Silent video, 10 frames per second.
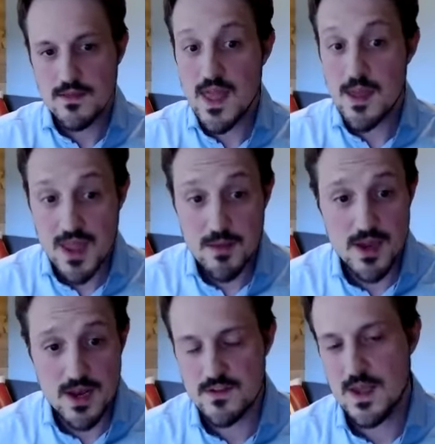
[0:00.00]
There may
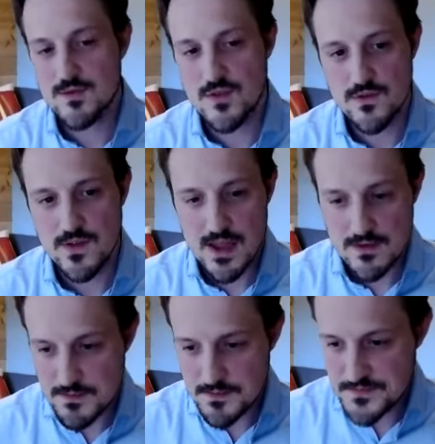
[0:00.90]
be an exception to
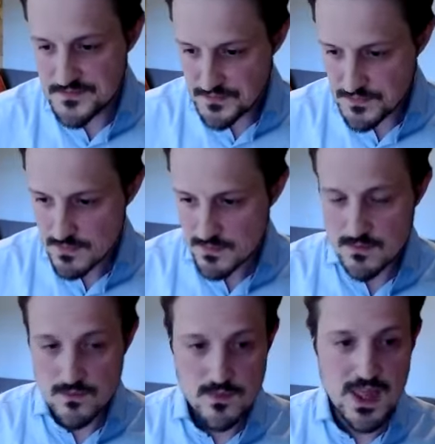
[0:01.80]
that.
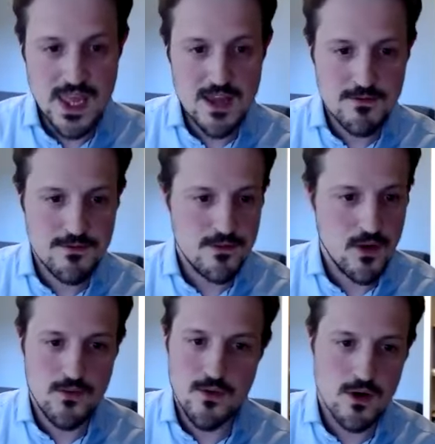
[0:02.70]
If
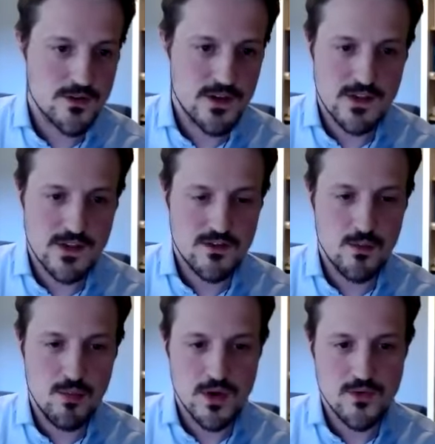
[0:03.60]
authorities at
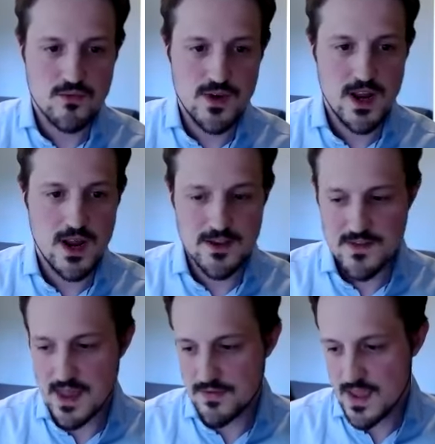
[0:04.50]
some point realize
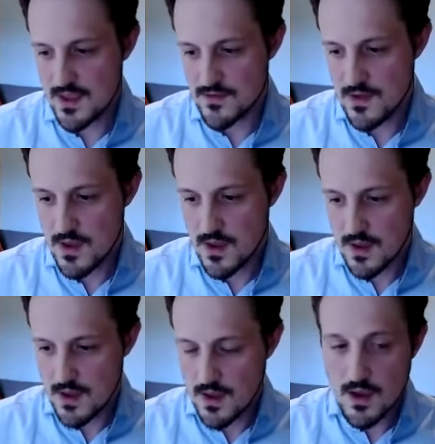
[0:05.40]
that there's
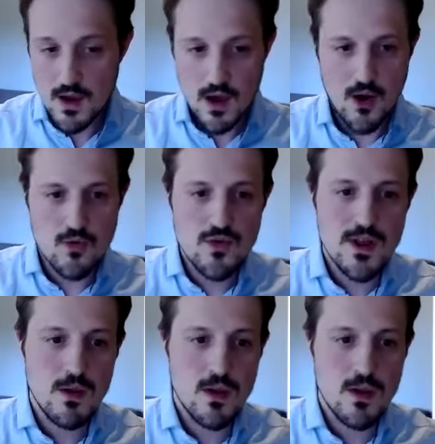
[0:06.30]
a real